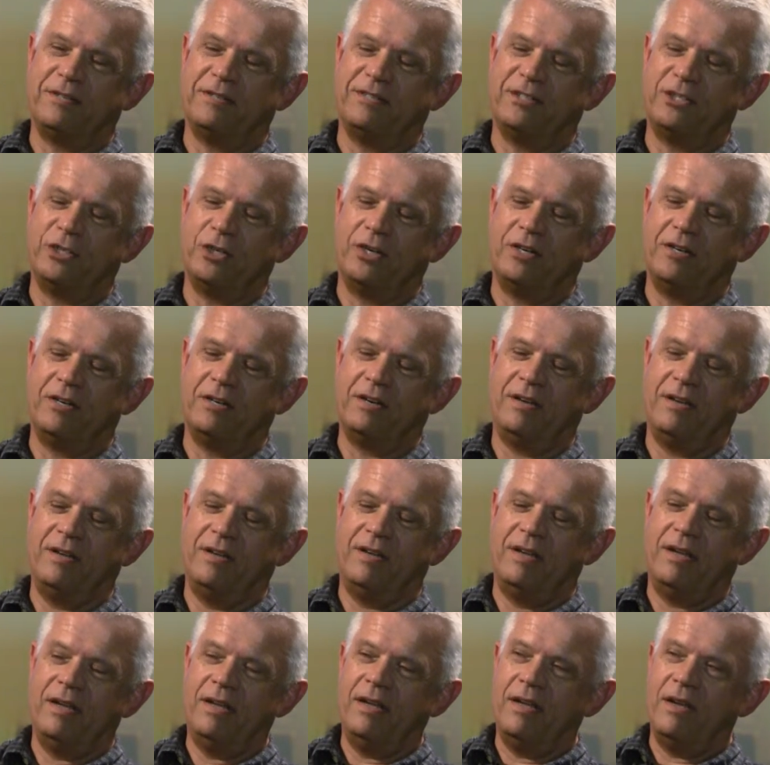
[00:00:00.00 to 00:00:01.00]
Sure.
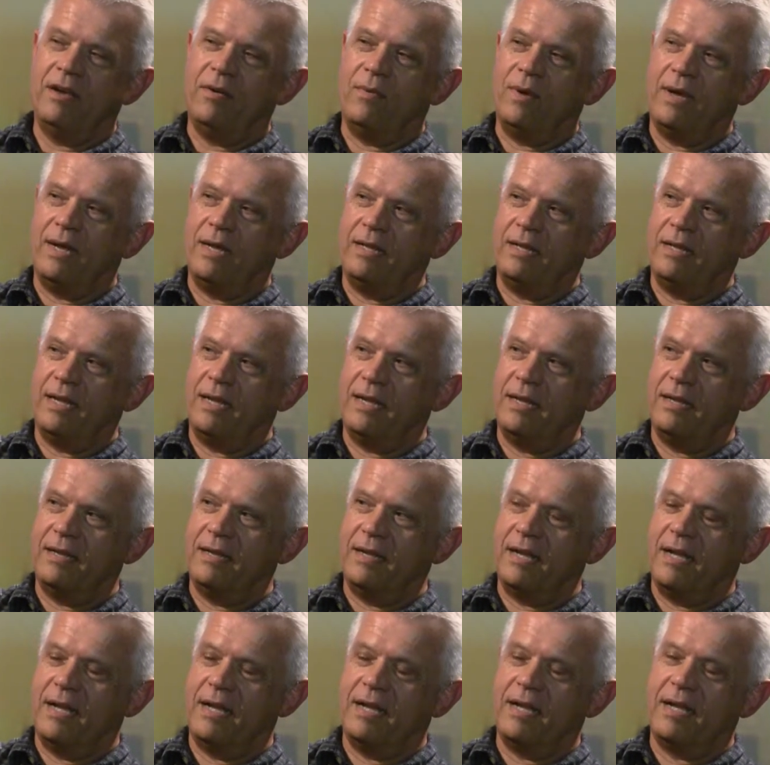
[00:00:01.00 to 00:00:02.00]
Well,
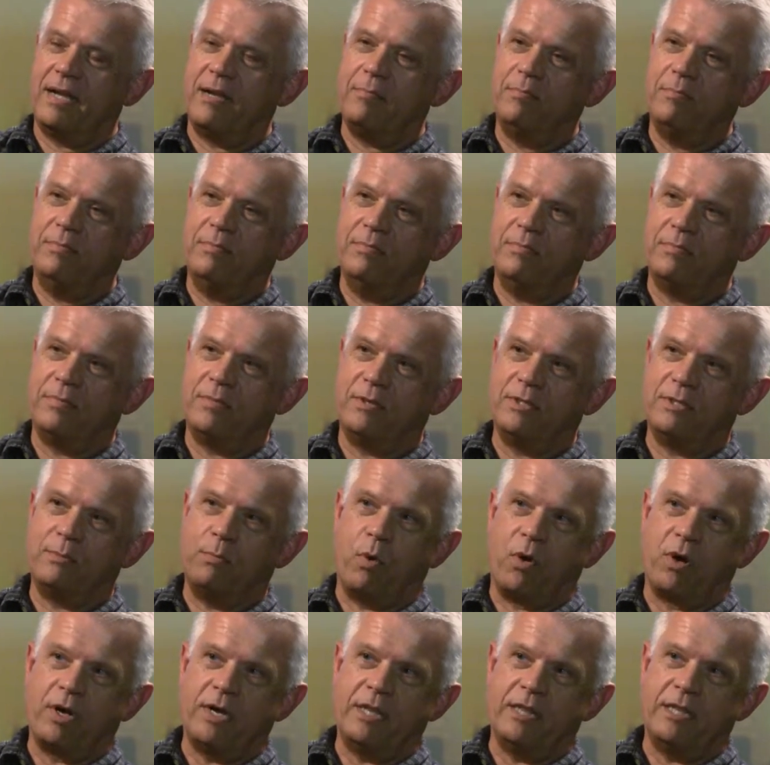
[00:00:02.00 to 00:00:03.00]
I was
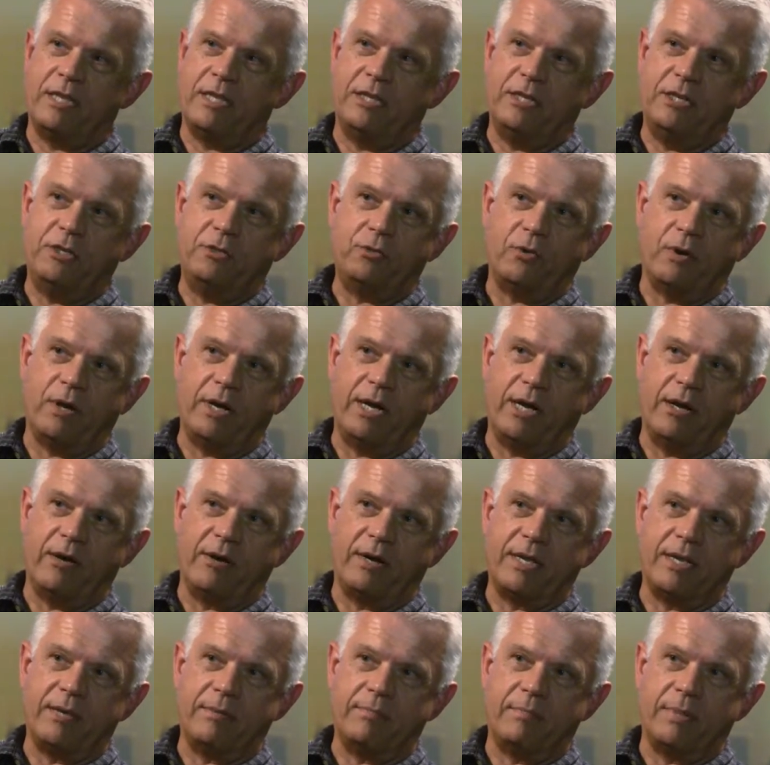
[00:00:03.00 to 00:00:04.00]
born in the Detroit
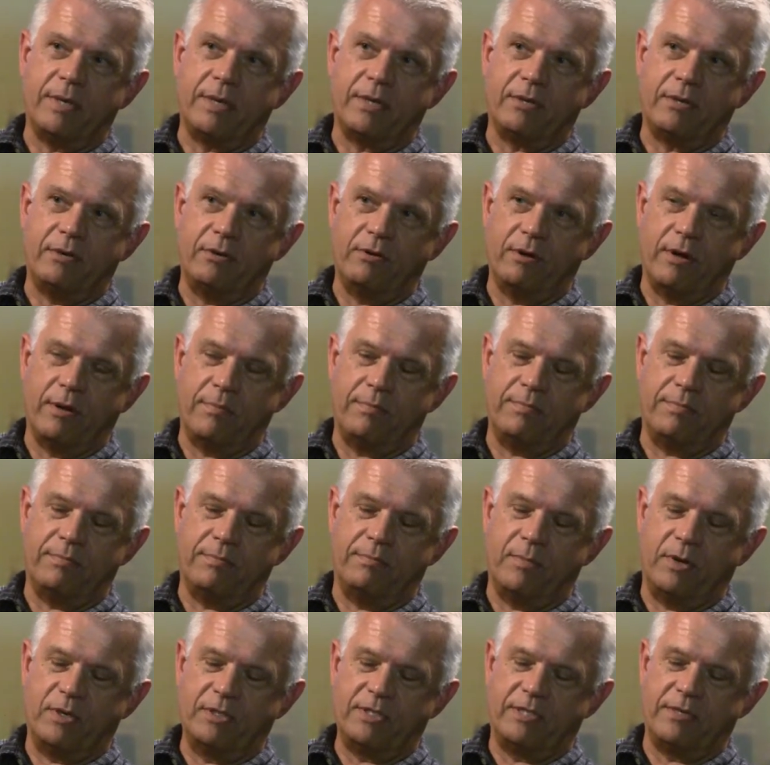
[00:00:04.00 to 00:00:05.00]
area, but grew up
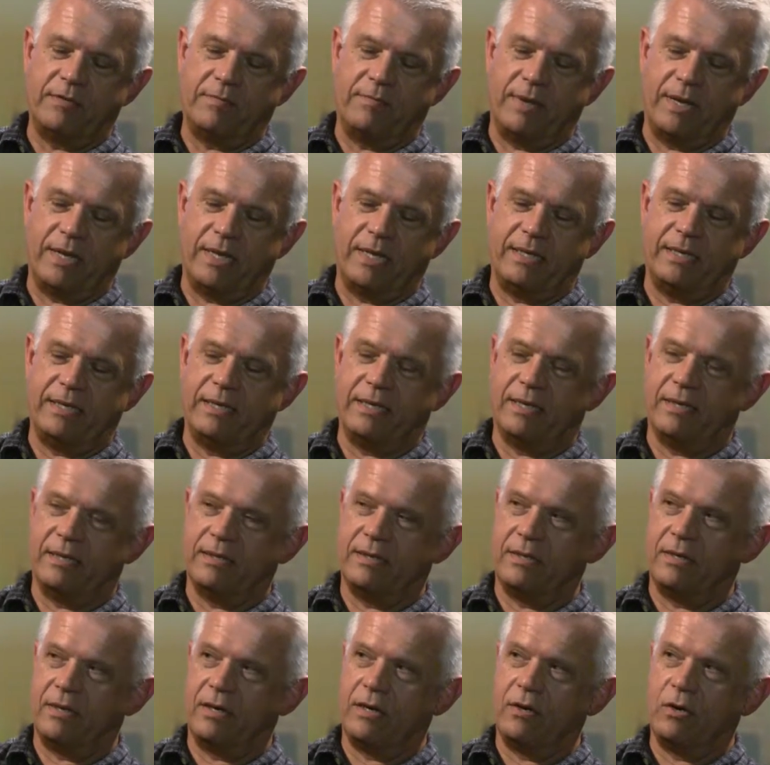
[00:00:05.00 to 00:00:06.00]
most of my
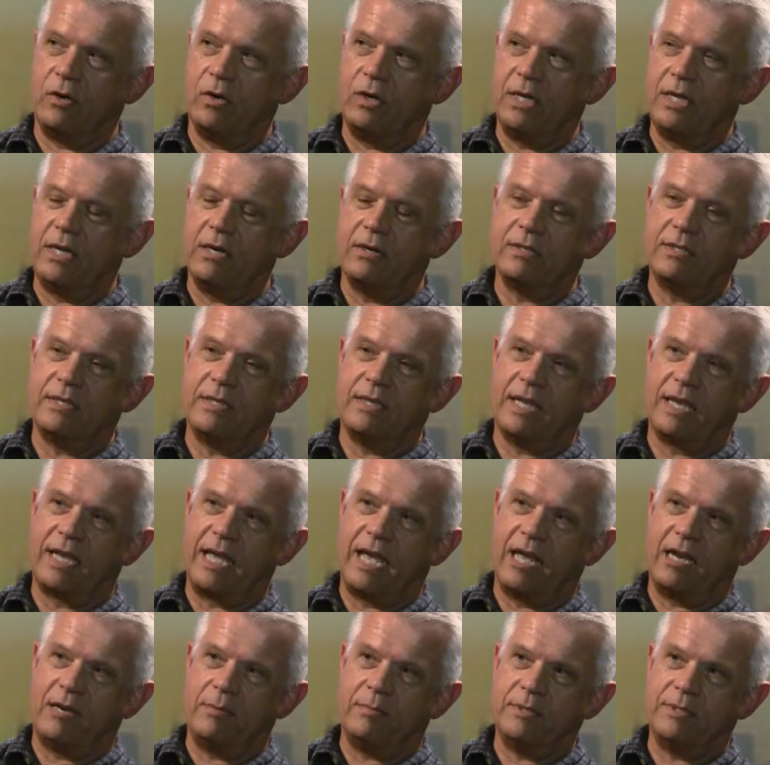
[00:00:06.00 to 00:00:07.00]
early years in the
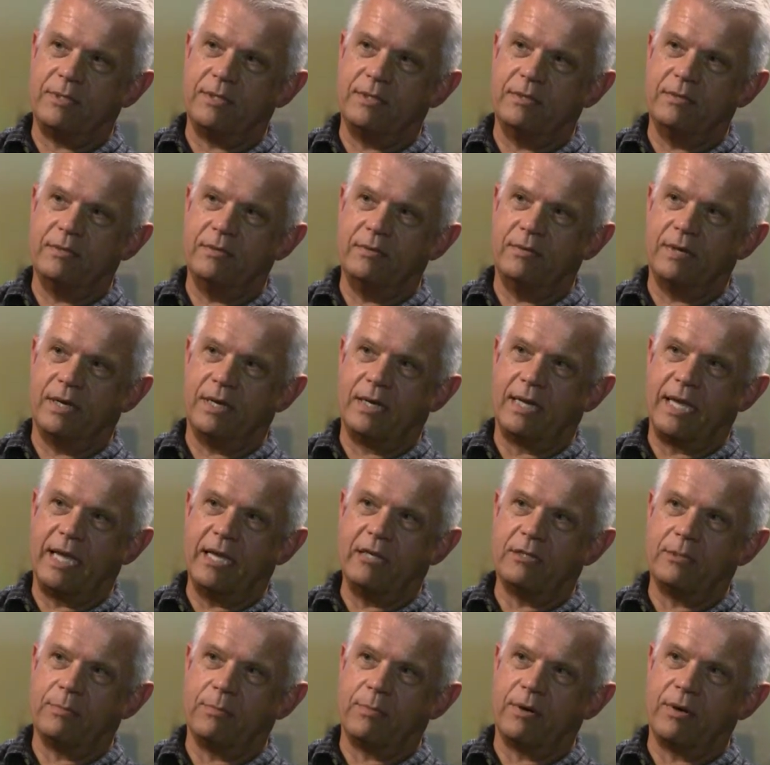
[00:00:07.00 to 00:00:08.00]
Kalamazoo,
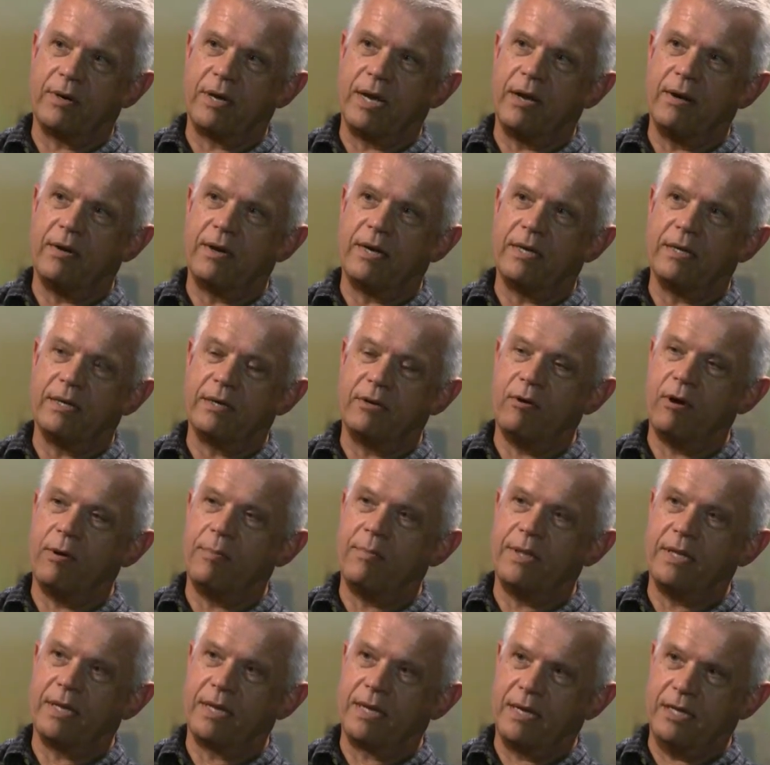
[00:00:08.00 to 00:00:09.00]
Galesburg area. Grew up
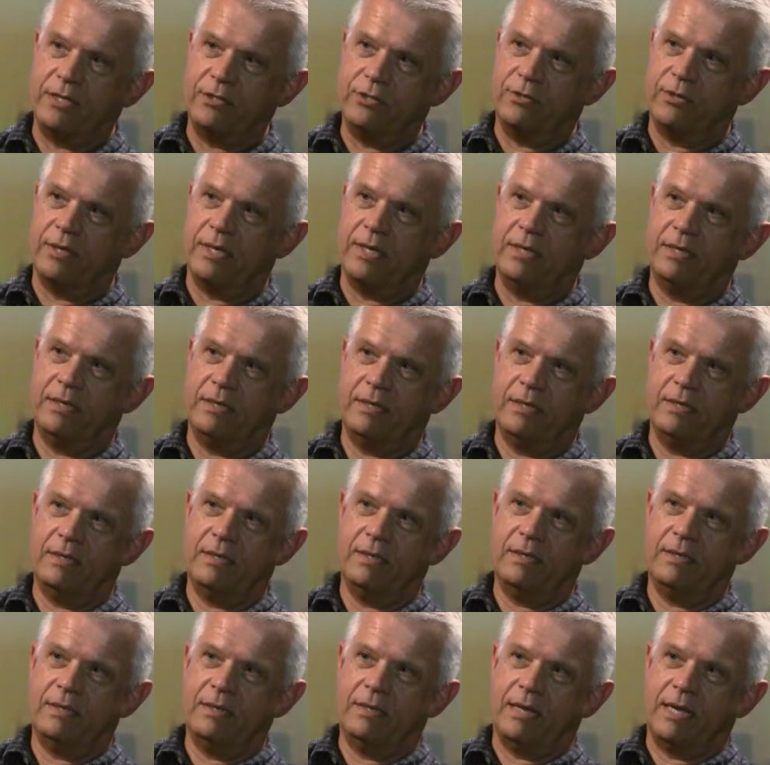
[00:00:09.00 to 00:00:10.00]
in the country
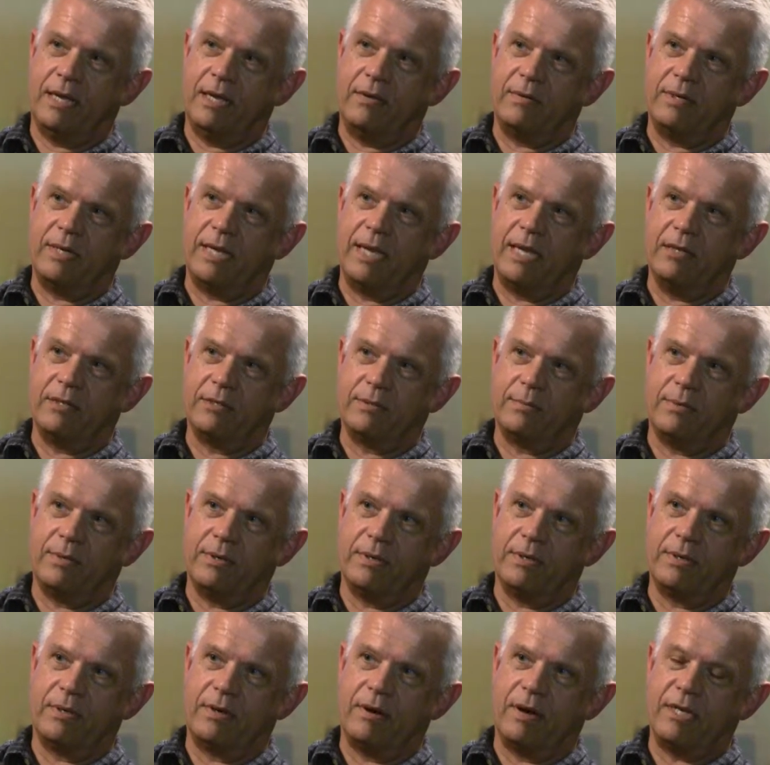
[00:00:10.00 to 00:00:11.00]
out in
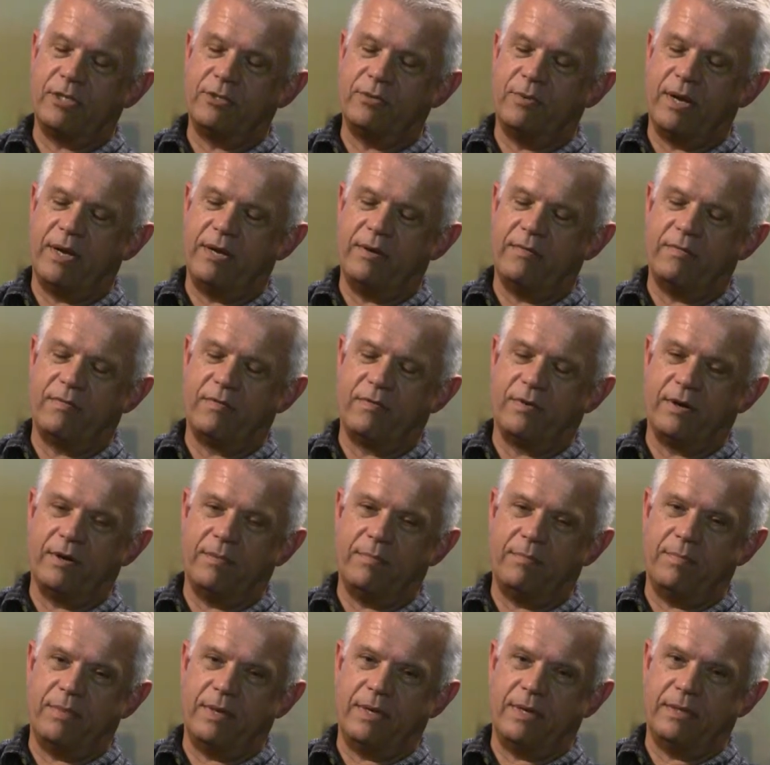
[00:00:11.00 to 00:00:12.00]
Galesburg, graduated
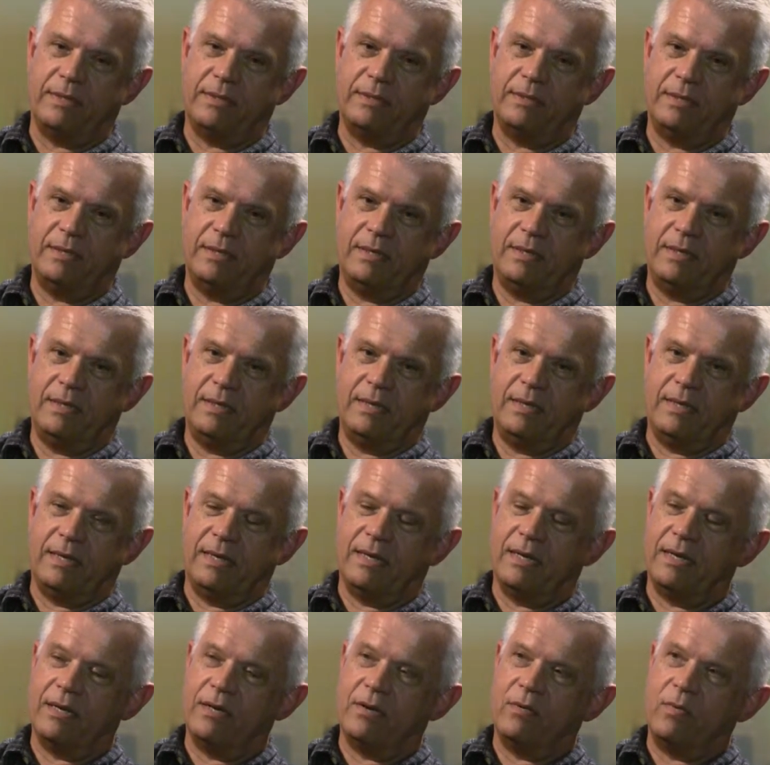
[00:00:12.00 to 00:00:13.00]
from
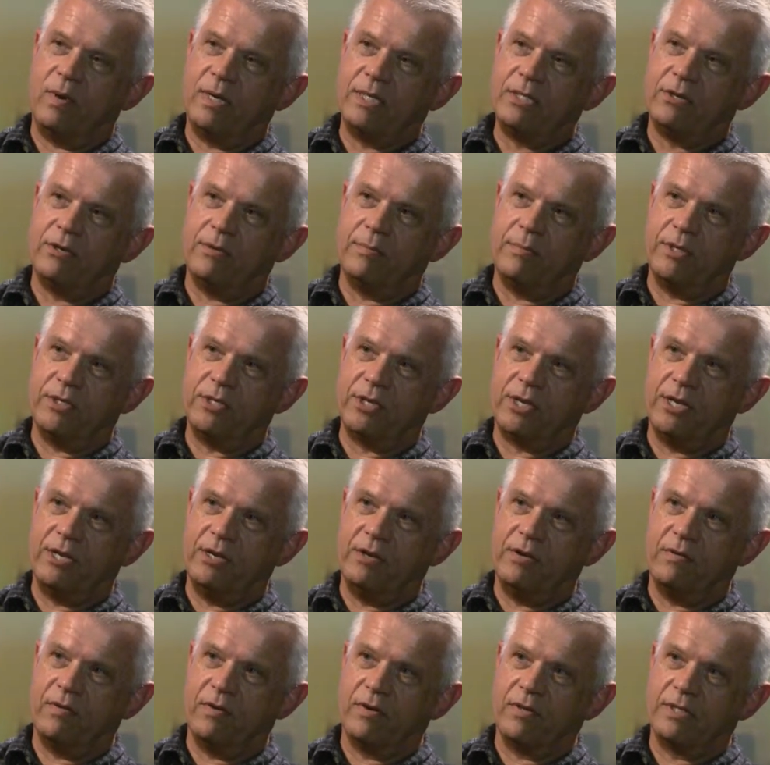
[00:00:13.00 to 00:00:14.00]
Western Michigan
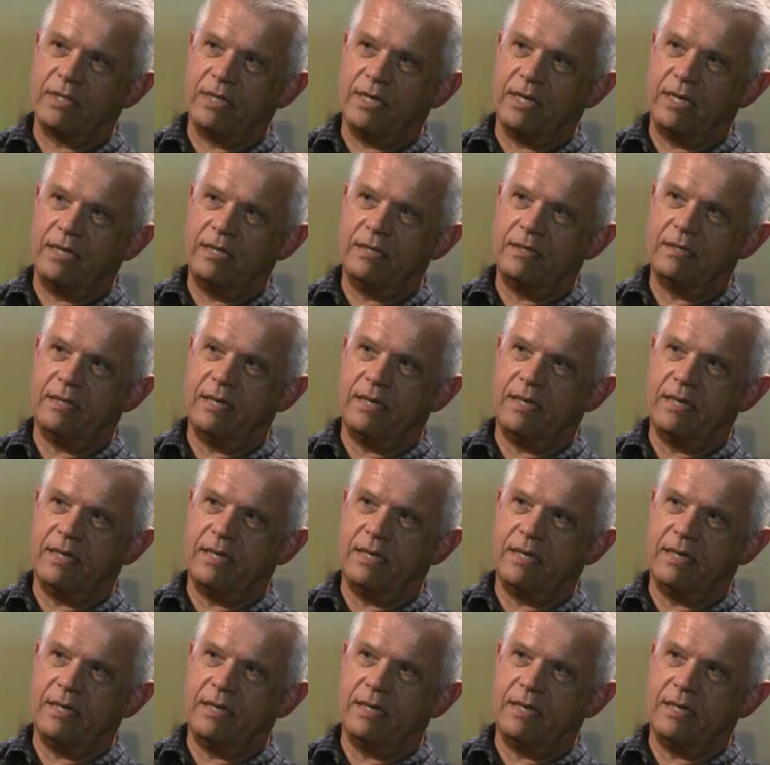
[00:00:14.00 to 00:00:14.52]
University.